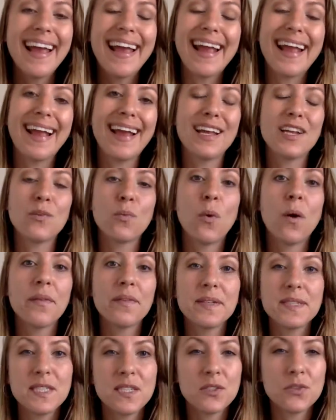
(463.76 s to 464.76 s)
And while
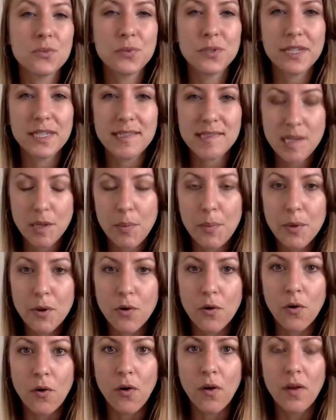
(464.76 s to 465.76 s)
this is really
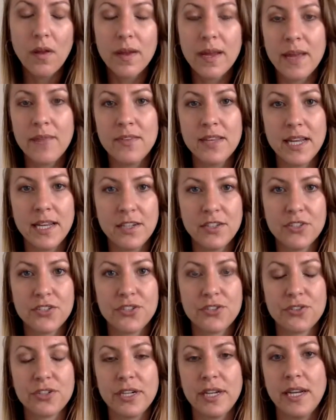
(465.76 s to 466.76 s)
typical in the
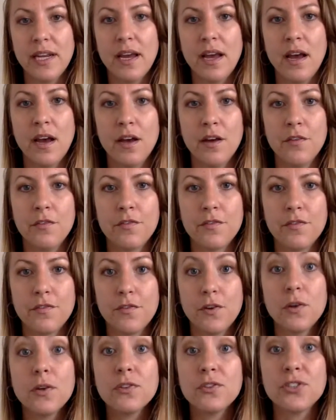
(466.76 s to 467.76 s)
industry of
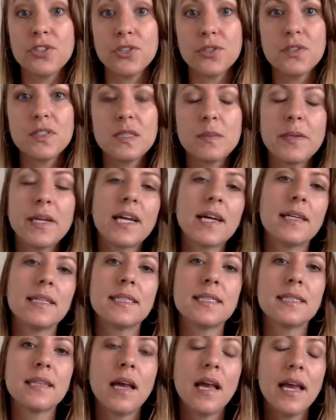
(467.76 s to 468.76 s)
photo shoots,
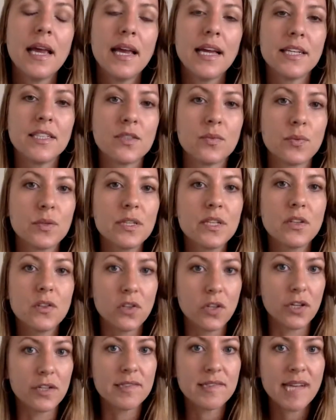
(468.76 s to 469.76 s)
because it's really
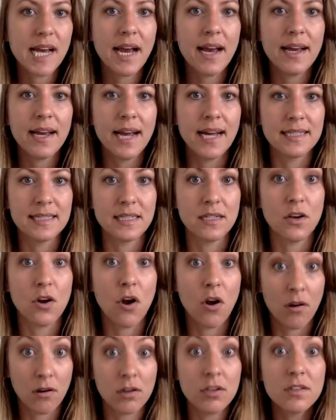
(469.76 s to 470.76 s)
looked at as an
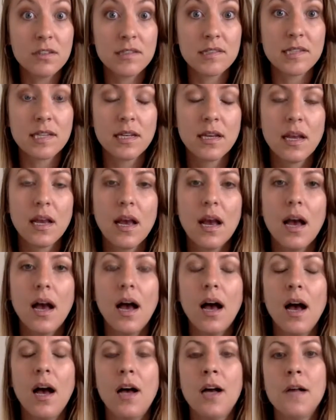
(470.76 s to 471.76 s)
art,
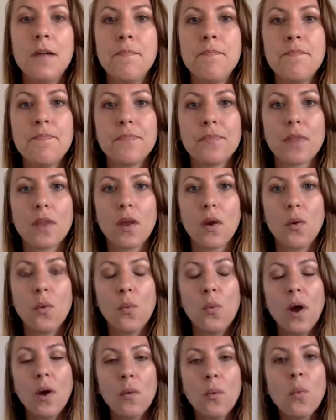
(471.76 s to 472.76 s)

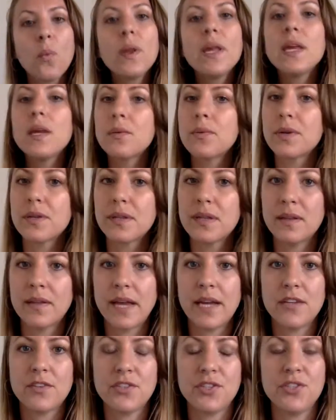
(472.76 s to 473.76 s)
what we really
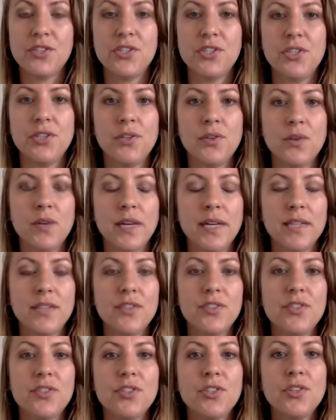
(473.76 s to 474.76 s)
like to do
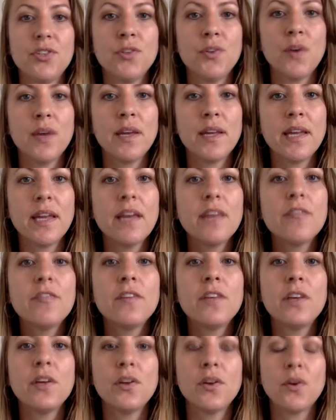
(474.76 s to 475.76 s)
is to give
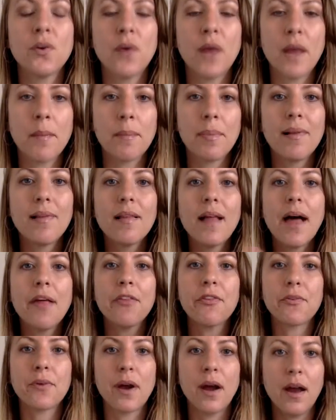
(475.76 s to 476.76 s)
you a
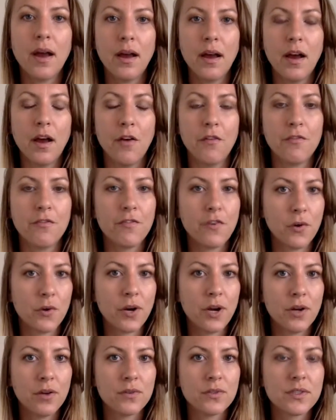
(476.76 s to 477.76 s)
plethora of
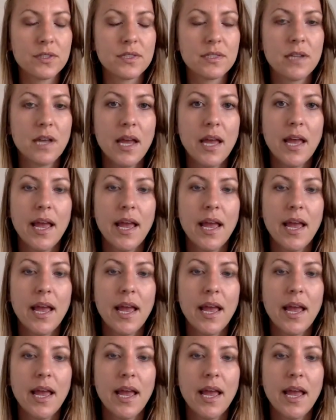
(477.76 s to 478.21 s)
photos.